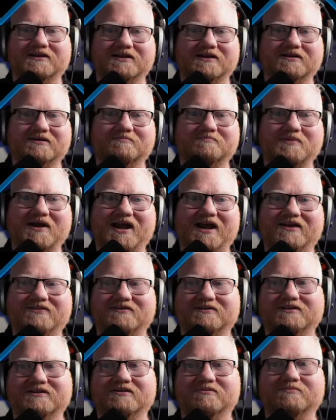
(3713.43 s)
Like
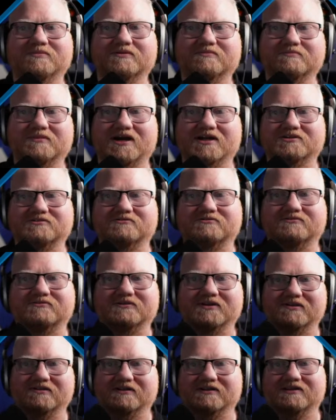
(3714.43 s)
pathlib
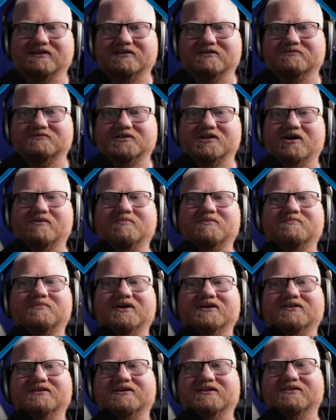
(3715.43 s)
module is a huge help in
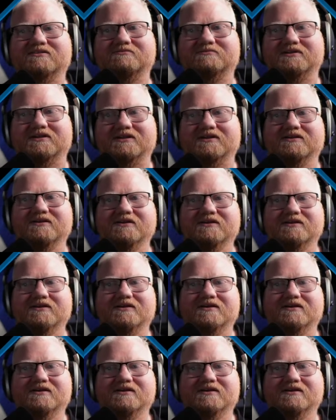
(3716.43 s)
Python 3,